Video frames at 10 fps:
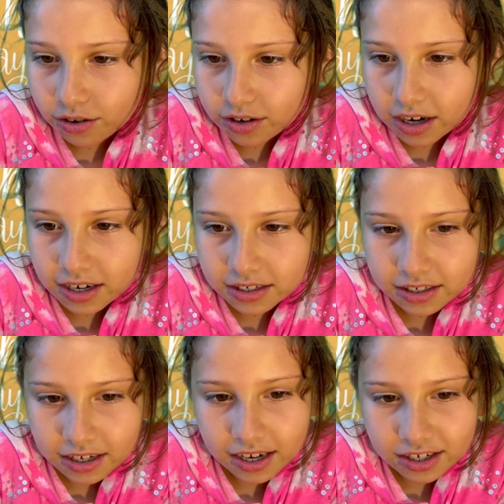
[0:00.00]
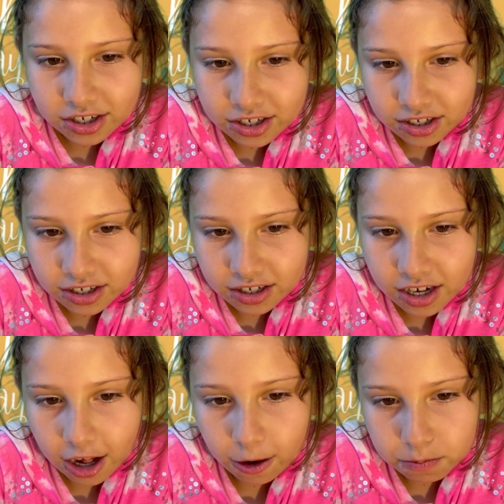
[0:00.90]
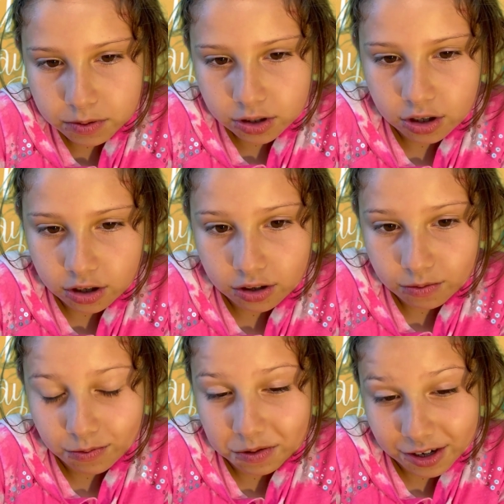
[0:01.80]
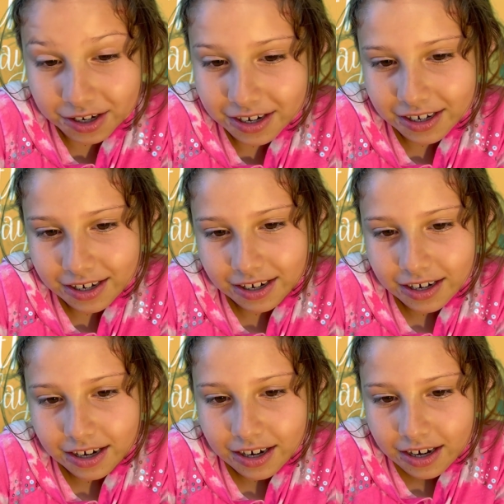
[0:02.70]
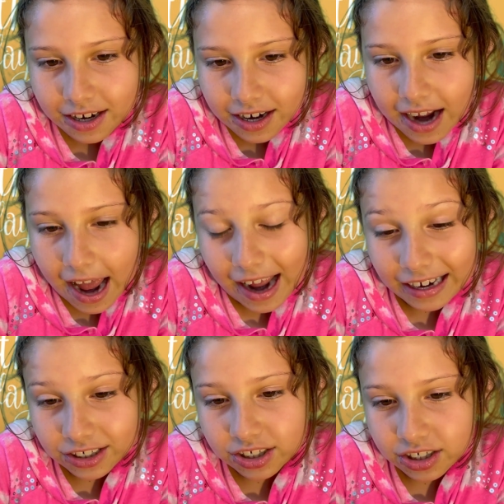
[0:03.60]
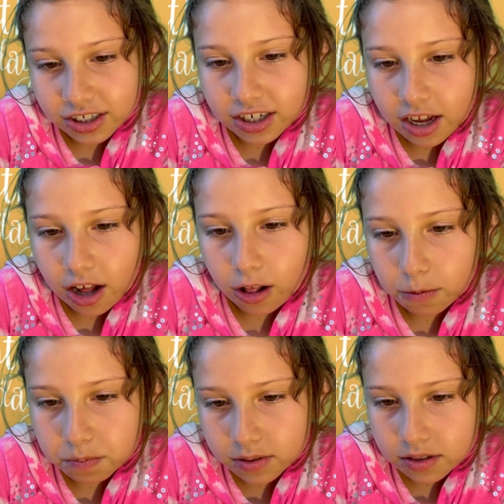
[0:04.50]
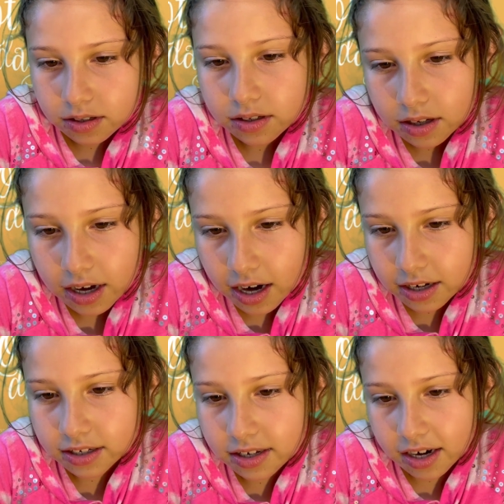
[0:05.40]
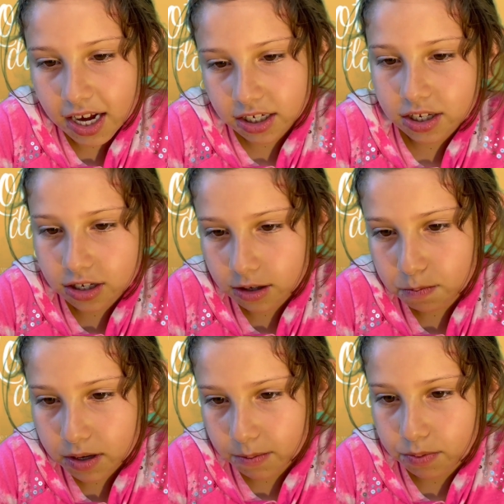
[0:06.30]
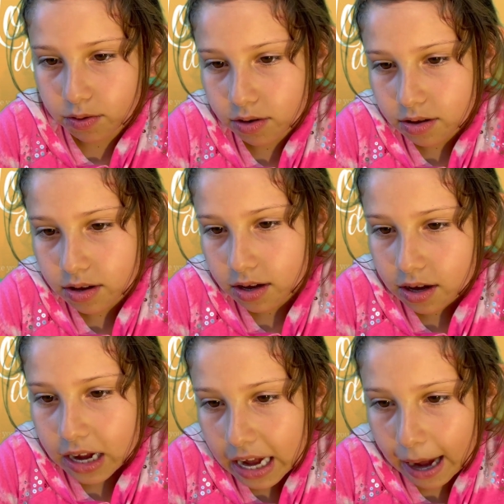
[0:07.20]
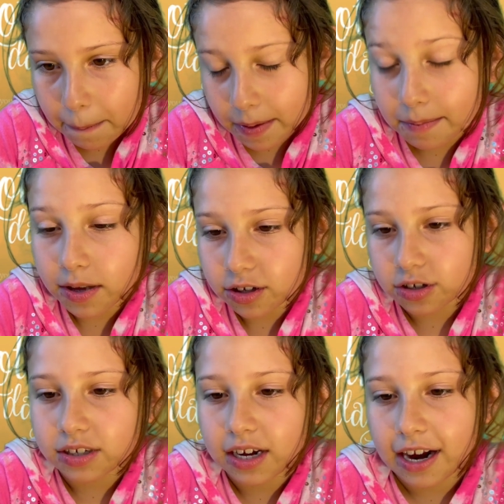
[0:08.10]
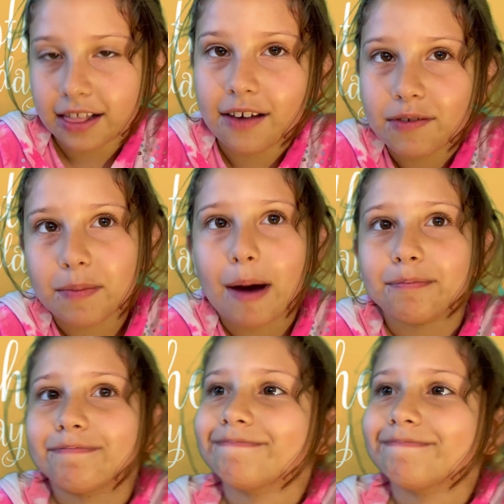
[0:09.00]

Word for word: nice and she helps her work and she helps and is nice to people. Happy Mother's Day. I love you, Mom.